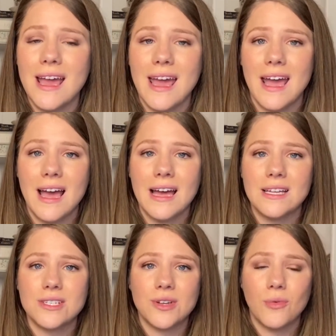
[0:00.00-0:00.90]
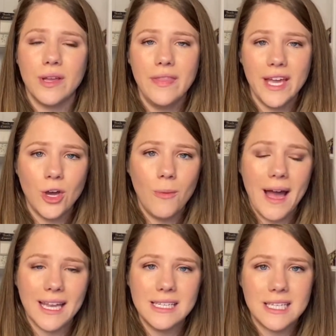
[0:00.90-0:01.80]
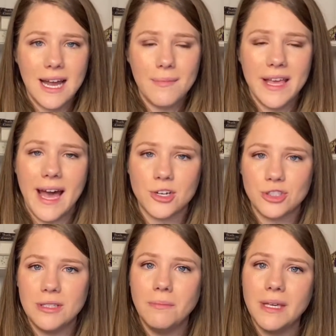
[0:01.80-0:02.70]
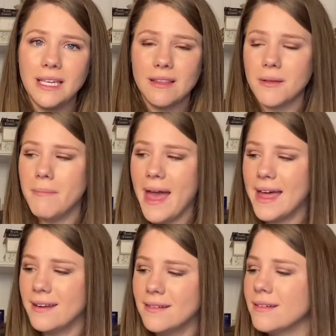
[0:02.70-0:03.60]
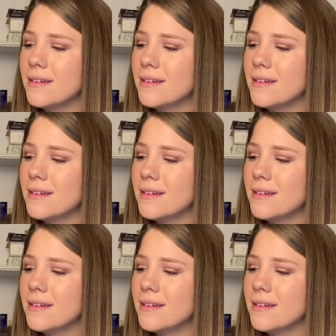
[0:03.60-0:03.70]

And when they go back in time, they actually meet the men